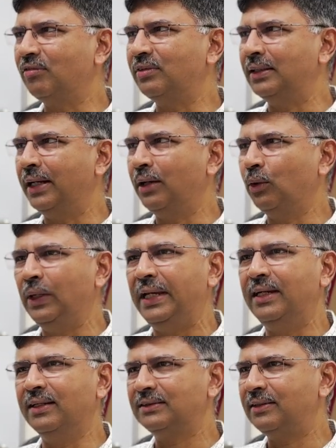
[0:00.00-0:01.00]
afford and only
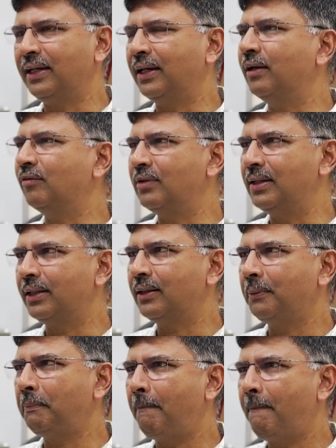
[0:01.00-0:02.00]
industry can afford it.